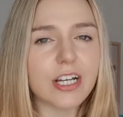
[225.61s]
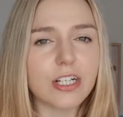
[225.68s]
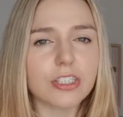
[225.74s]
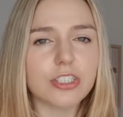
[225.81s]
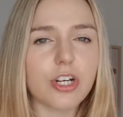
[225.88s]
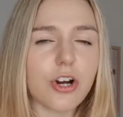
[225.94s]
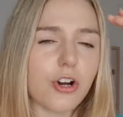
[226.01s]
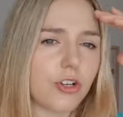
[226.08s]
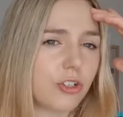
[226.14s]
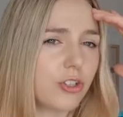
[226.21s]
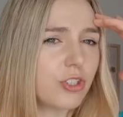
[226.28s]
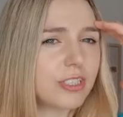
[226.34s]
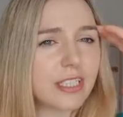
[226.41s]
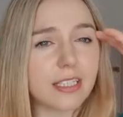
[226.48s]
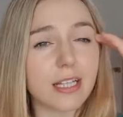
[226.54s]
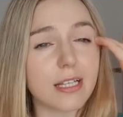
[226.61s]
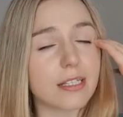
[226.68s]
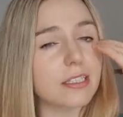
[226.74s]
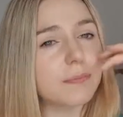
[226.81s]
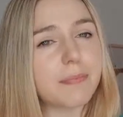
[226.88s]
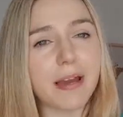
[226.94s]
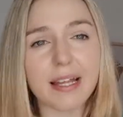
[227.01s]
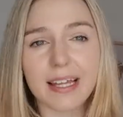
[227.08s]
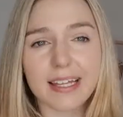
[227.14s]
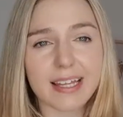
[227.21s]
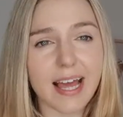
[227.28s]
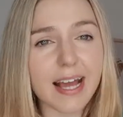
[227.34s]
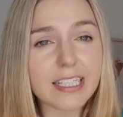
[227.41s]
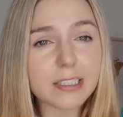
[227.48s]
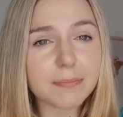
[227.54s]
So using like the
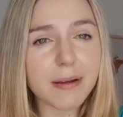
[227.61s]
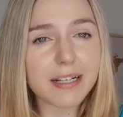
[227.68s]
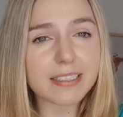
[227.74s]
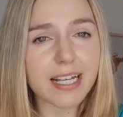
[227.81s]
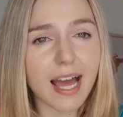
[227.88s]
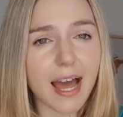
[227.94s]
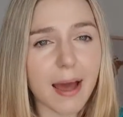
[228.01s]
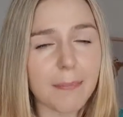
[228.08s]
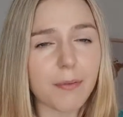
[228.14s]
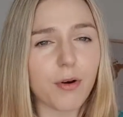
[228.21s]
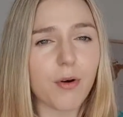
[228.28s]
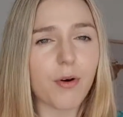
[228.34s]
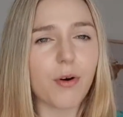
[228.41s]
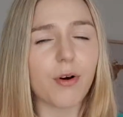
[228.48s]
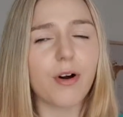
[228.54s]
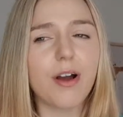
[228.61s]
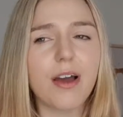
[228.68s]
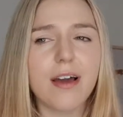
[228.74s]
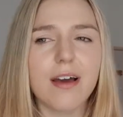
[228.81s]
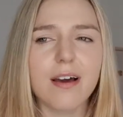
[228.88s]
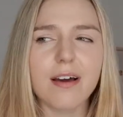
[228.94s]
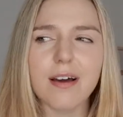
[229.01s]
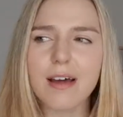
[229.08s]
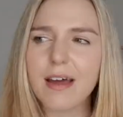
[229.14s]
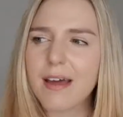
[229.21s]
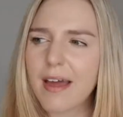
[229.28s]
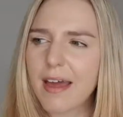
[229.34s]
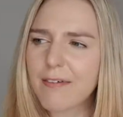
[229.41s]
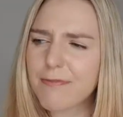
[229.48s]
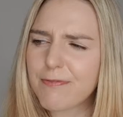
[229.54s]
Headspace app or
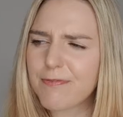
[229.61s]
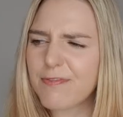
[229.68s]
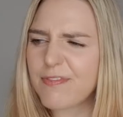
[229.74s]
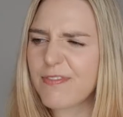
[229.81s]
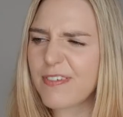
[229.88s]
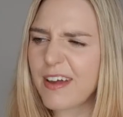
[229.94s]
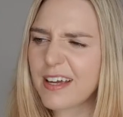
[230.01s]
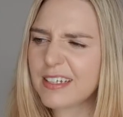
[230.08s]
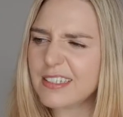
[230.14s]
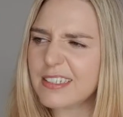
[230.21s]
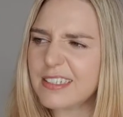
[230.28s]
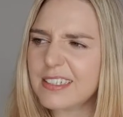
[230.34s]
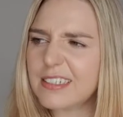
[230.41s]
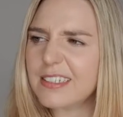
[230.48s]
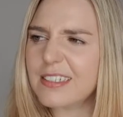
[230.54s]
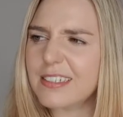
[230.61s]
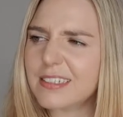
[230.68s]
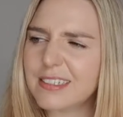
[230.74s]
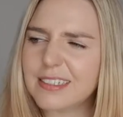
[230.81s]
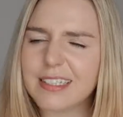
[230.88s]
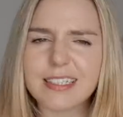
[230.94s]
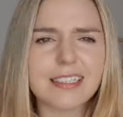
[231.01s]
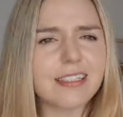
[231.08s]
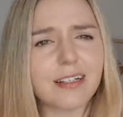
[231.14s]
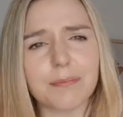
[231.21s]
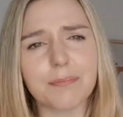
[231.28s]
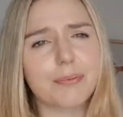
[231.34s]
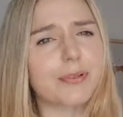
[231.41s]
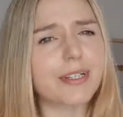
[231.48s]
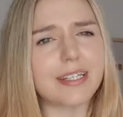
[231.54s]
FX, I'll
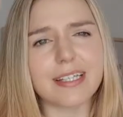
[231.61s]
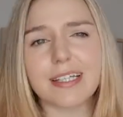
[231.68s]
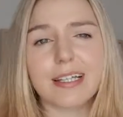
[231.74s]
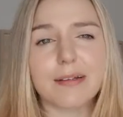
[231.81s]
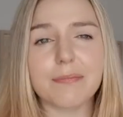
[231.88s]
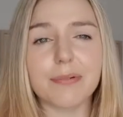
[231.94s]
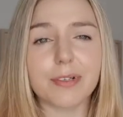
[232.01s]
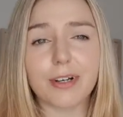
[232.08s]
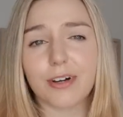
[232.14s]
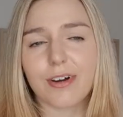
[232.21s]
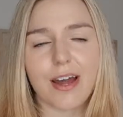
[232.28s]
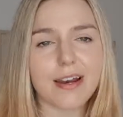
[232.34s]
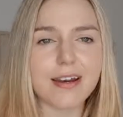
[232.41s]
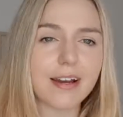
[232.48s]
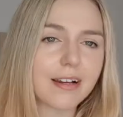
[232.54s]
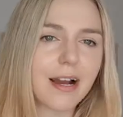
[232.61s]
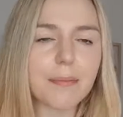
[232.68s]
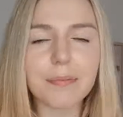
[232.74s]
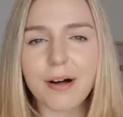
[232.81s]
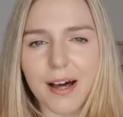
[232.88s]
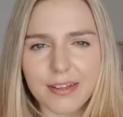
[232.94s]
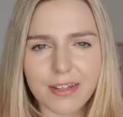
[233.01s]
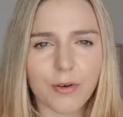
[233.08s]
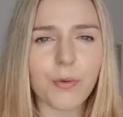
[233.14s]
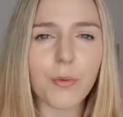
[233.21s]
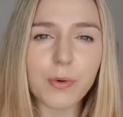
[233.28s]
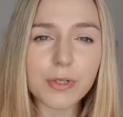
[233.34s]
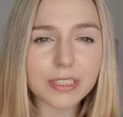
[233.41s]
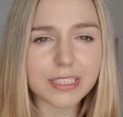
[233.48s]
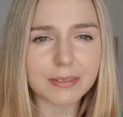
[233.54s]
put in the link below, and a couple other
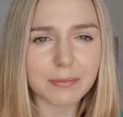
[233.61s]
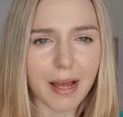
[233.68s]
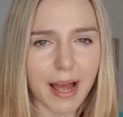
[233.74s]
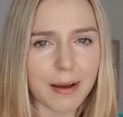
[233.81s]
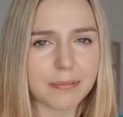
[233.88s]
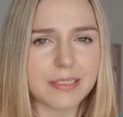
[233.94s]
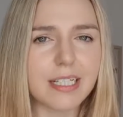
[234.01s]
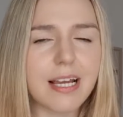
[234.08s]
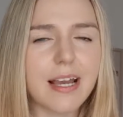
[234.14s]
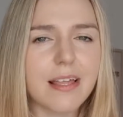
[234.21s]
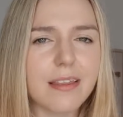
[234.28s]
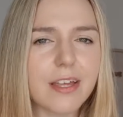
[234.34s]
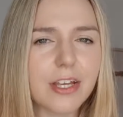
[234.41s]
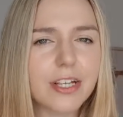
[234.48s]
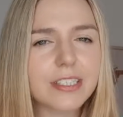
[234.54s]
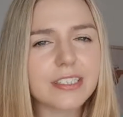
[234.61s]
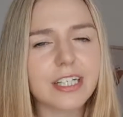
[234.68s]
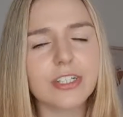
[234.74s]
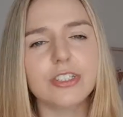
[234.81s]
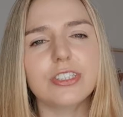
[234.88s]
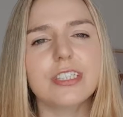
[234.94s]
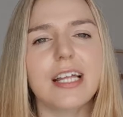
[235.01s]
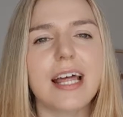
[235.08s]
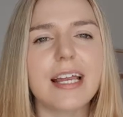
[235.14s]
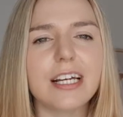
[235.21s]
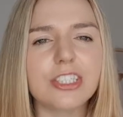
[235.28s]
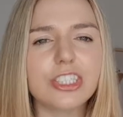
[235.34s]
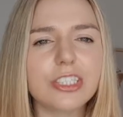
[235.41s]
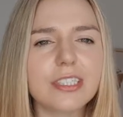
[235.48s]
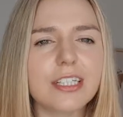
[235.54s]
awesome apps that you can start using and
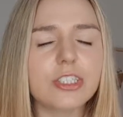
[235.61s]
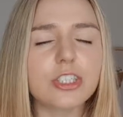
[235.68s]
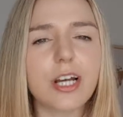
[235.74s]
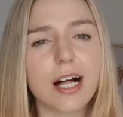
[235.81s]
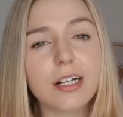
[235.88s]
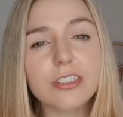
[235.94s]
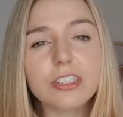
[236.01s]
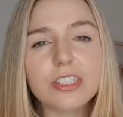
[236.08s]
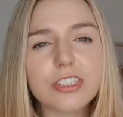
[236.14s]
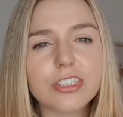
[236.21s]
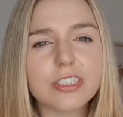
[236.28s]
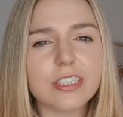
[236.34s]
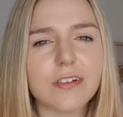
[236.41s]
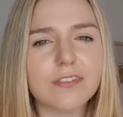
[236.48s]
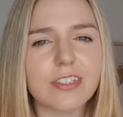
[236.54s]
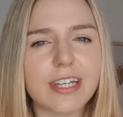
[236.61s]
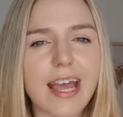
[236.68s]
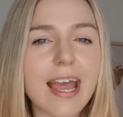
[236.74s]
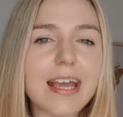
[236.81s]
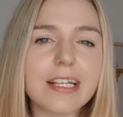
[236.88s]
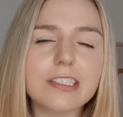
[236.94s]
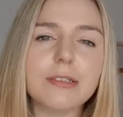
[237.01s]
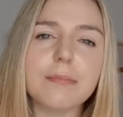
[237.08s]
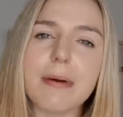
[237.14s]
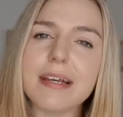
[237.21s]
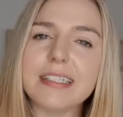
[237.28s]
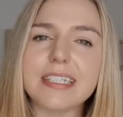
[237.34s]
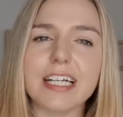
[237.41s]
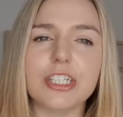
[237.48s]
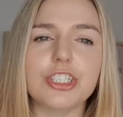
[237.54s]
actually start challenging yourself to get into
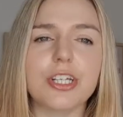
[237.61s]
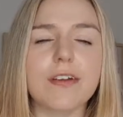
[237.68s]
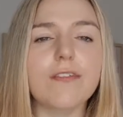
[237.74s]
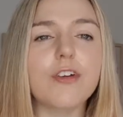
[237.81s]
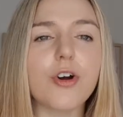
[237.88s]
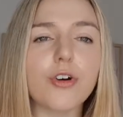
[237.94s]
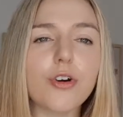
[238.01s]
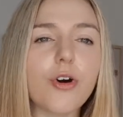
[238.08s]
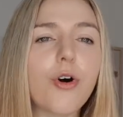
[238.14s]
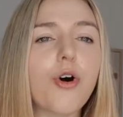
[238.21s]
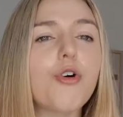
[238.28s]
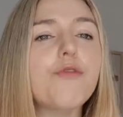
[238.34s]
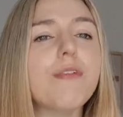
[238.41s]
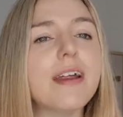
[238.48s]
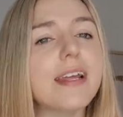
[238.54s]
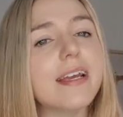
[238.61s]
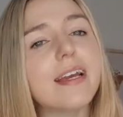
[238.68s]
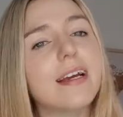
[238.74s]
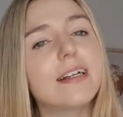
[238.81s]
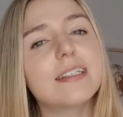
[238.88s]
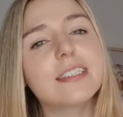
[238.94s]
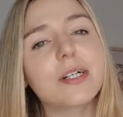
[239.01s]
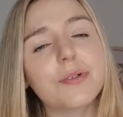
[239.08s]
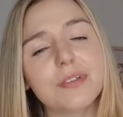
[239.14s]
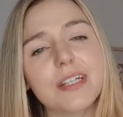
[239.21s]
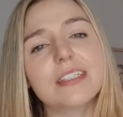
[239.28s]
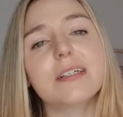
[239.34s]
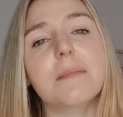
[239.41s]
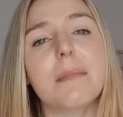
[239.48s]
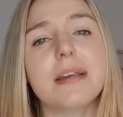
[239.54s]
meditation if you're not already someone
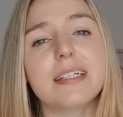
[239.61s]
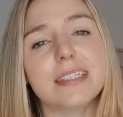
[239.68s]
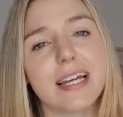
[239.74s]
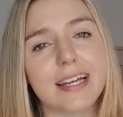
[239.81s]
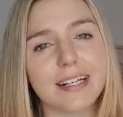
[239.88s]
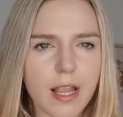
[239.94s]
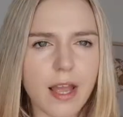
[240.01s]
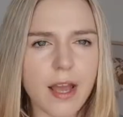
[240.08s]
that's a meditator.